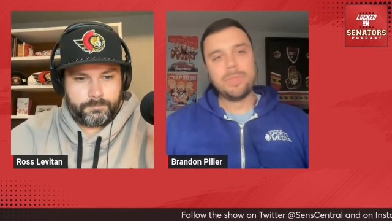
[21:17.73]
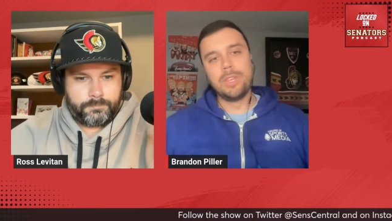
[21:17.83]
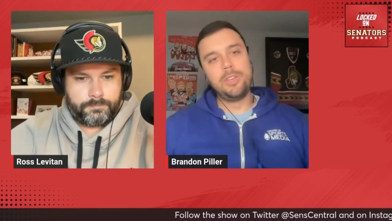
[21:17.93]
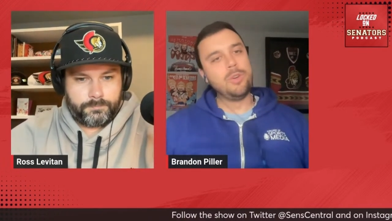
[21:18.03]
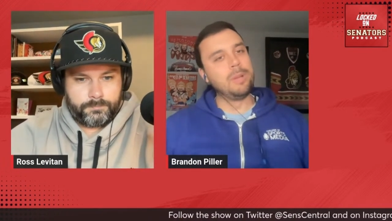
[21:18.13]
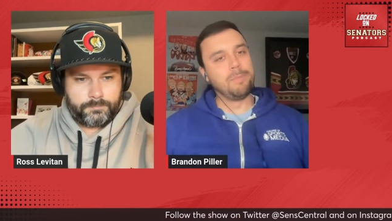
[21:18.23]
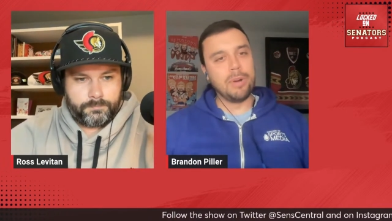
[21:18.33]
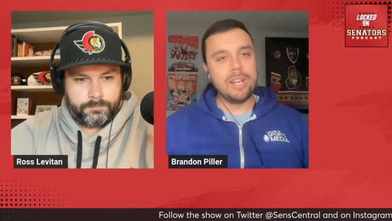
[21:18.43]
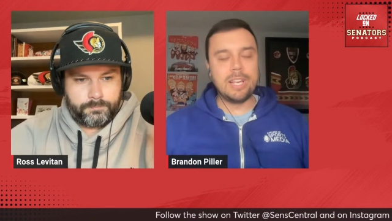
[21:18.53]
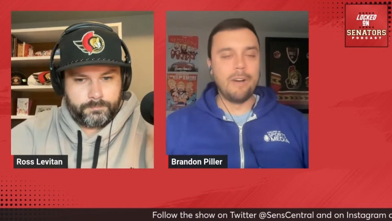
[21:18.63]
Speaker 1: You can
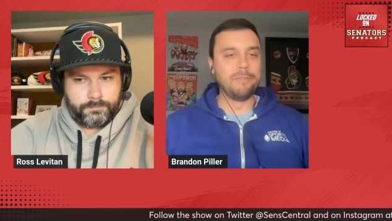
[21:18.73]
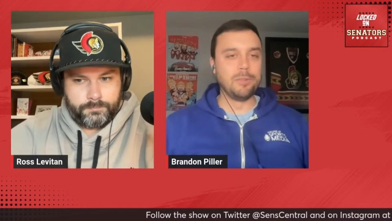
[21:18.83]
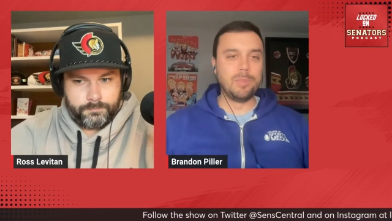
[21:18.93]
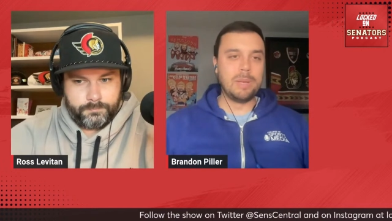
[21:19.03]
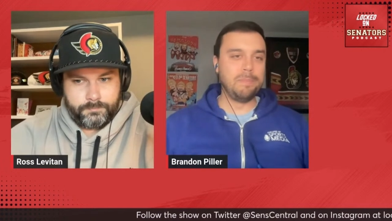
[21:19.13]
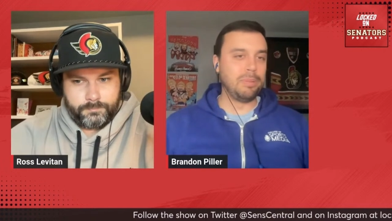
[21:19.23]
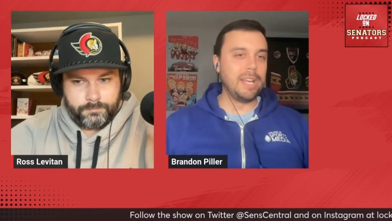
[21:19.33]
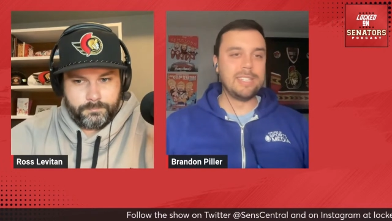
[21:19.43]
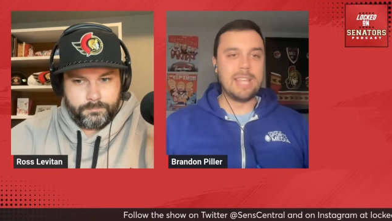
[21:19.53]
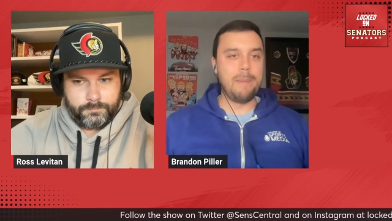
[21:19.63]
pretty comfortably
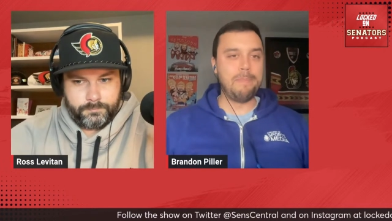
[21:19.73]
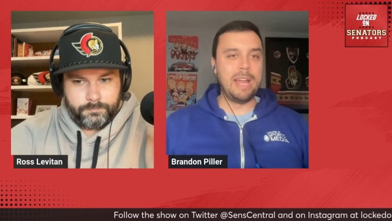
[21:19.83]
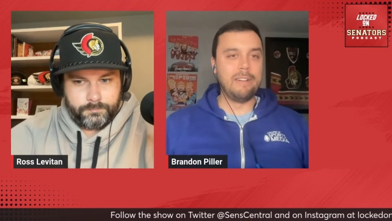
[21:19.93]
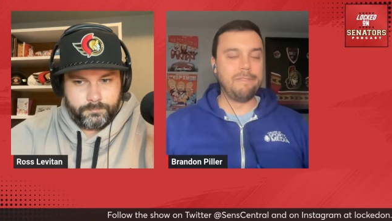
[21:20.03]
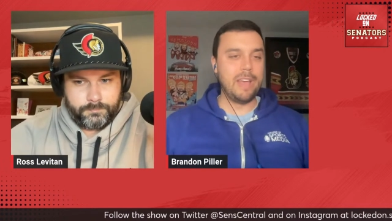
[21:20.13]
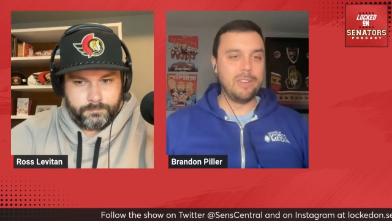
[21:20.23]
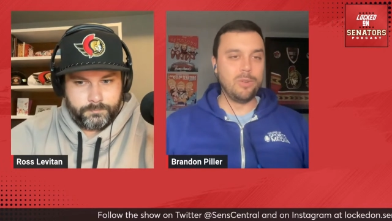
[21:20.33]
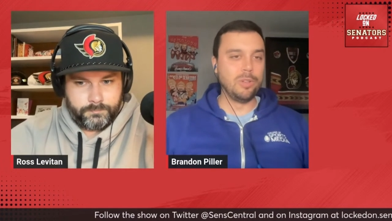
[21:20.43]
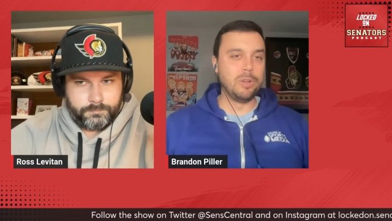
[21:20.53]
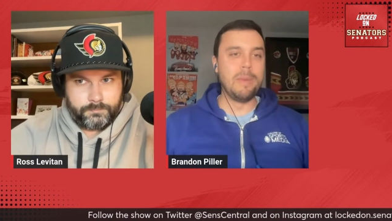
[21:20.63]
place that bet at
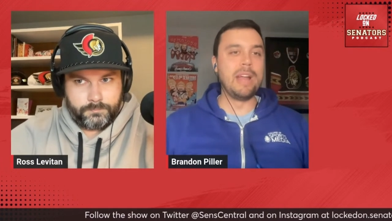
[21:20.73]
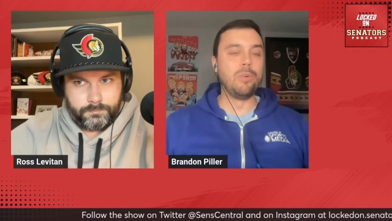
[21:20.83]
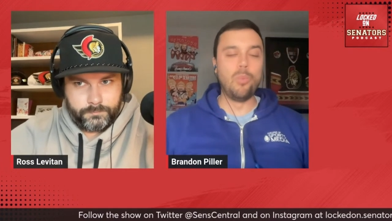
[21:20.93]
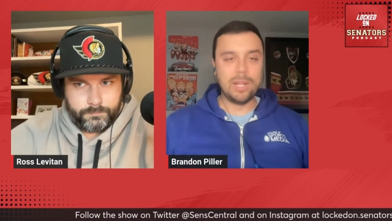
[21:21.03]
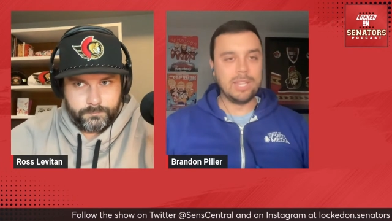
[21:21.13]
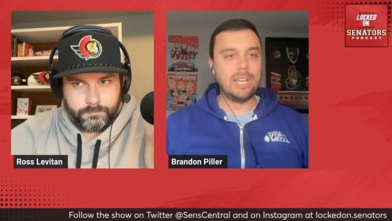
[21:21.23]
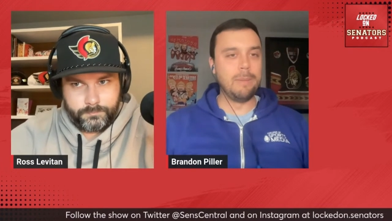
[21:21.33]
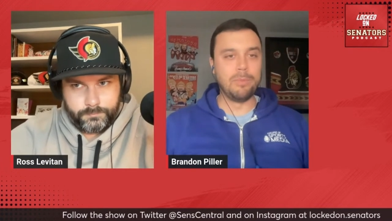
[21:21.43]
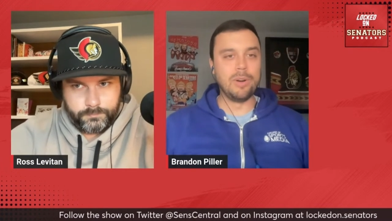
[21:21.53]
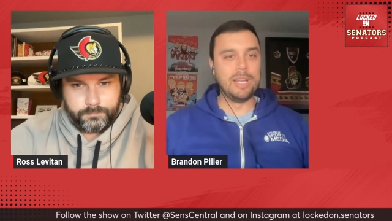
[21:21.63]
FanDuel no matter what the
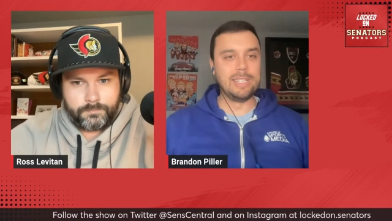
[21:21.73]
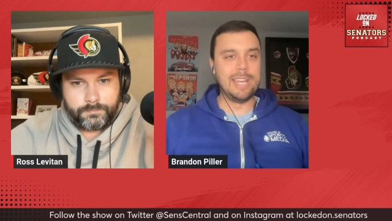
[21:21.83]
number is,